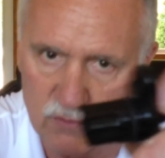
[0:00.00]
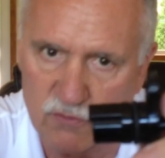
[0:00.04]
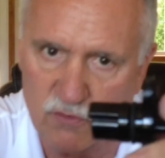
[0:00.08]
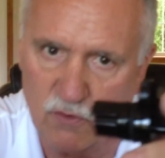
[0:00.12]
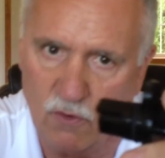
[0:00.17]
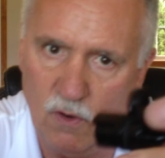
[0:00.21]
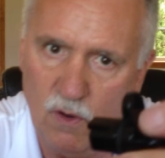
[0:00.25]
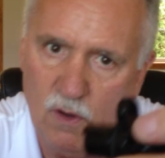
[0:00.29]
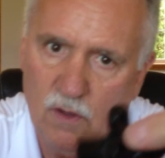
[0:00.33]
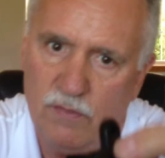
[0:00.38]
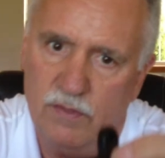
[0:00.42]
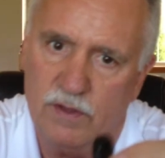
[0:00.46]
So
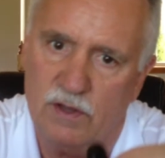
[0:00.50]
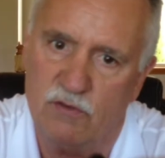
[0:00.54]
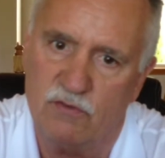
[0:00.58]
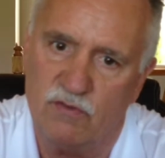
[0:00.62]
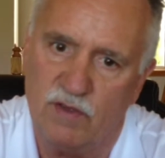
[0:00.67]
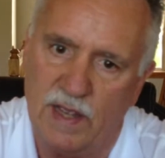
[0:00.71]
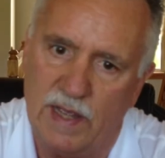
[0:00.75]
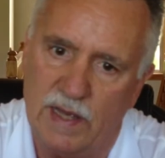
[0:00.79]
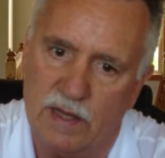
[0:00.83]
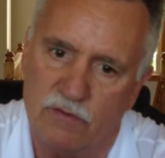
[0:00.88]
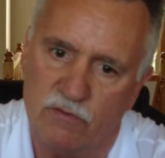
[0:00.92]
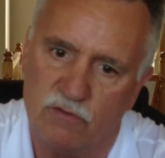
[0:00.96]
all this
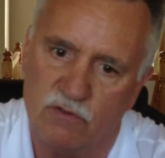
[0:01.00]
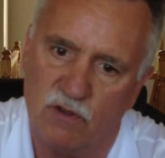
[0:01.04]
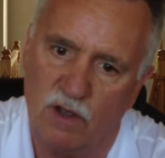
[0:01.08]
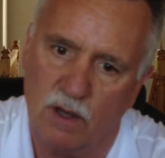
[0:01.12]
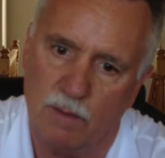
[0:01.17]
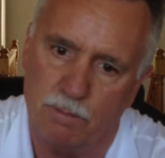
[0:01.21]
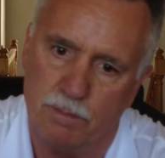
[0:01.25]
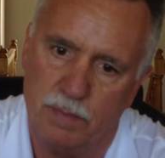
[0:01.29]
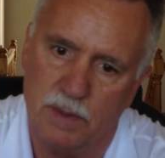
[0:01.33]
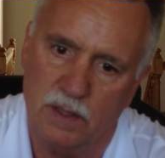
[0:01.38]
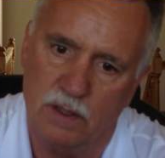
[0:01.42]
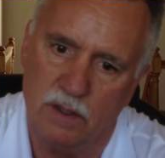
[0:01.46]
adds
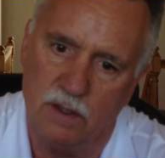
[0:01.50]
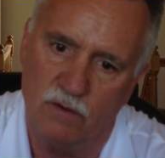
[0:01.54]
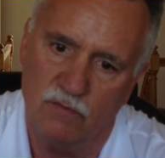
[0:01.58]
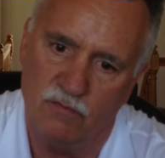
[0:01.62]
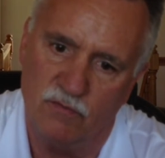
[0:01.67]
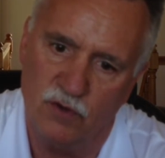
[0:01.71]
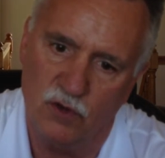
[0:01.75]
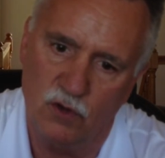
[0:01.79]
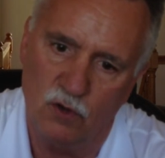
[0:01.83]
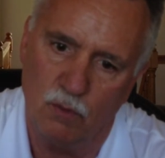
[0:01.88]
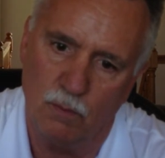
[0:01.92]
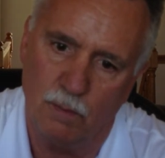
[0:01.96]
up into
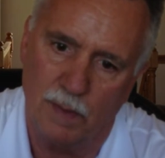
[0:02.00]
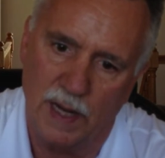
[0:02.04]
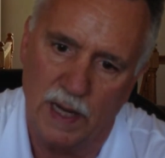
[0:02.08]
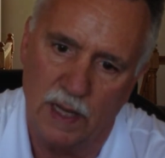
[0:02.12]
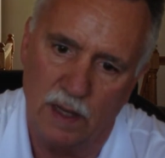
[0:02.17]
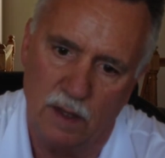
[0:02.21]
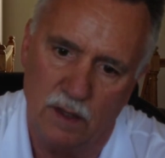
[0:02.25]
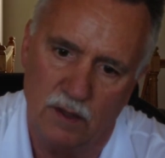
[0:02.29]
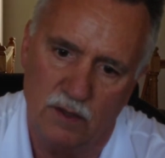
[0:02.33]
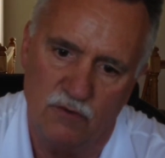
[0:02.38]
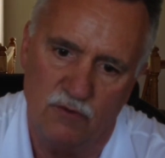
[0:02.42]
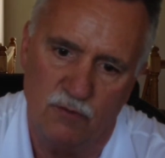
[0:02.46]
fuel
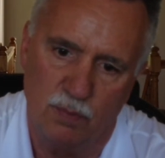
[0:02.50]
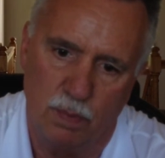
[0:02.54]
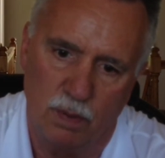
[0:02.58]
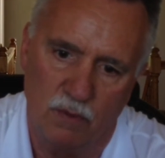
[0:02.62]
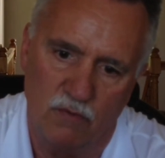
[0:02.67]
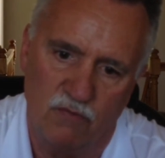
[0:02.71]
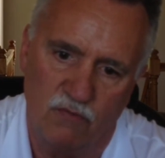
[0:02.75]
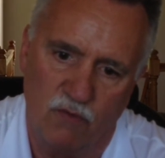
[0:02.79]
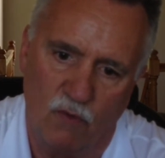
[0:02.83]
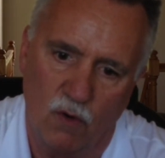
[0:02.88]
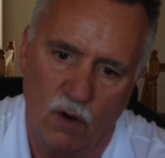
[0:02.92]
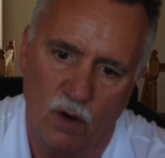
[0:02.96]
mileage,
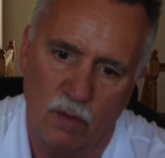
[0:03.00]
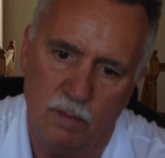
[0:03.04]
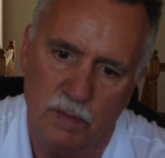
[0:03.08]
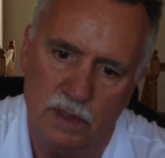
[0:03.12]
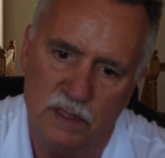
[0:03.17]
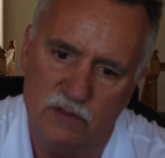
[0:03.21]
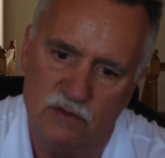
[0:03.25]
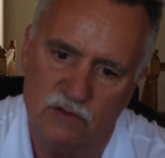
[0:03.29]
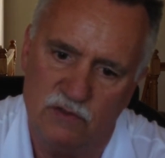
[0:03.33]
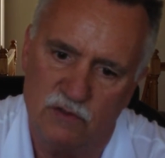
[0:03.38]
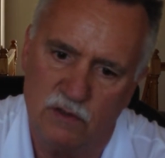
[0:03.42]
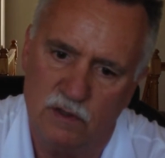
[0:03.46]

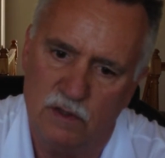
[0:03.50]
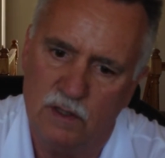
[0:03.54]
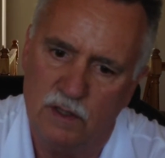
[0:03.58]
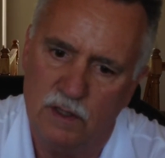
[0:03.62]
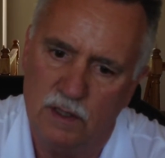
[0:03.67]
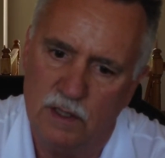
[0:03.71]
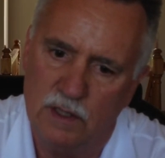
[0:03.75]
performance,